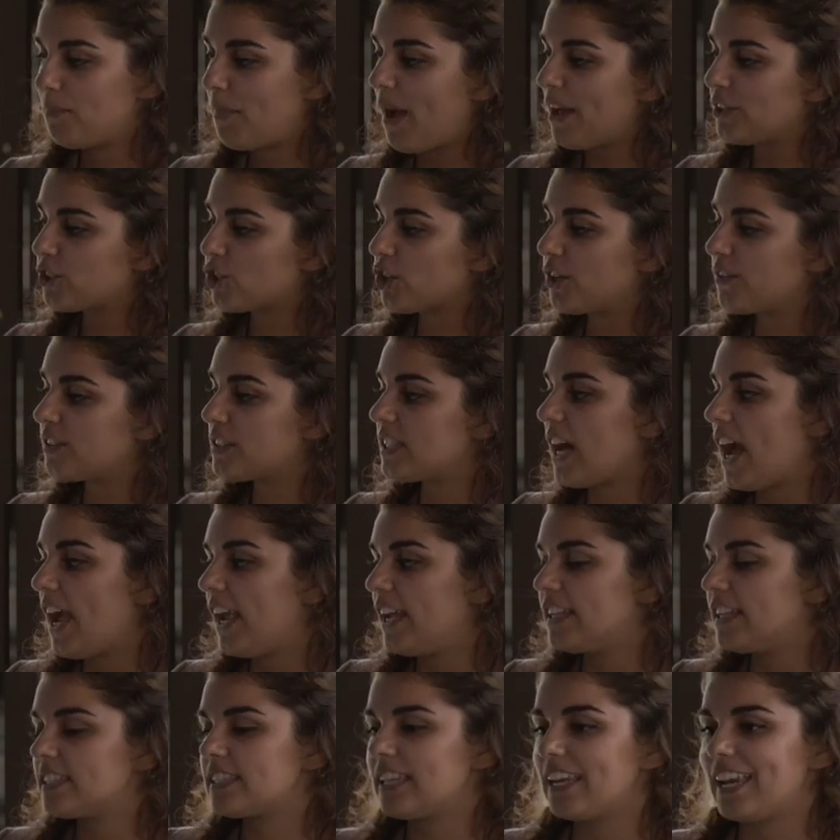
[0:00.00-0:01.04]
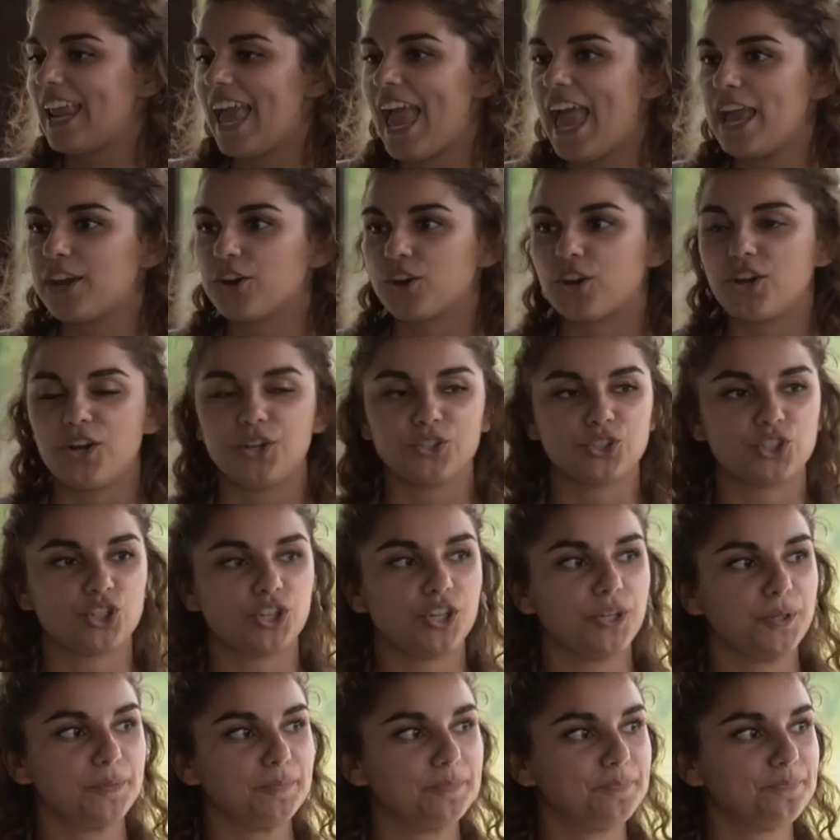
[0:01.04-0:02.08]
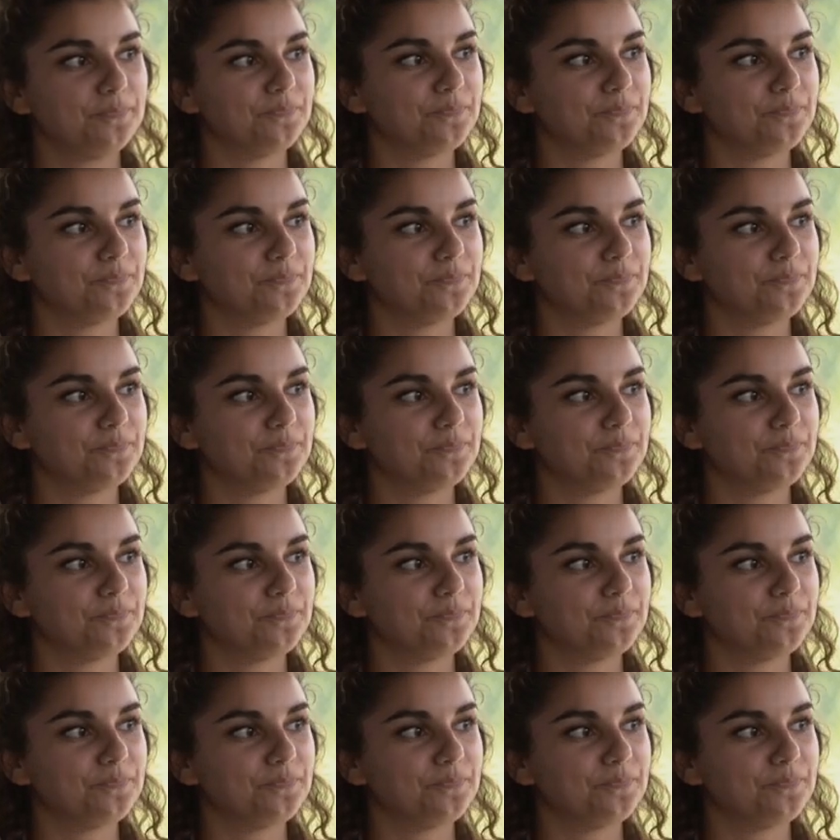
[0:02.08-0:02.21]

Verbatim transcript: Bachelor of Science in Agriculture.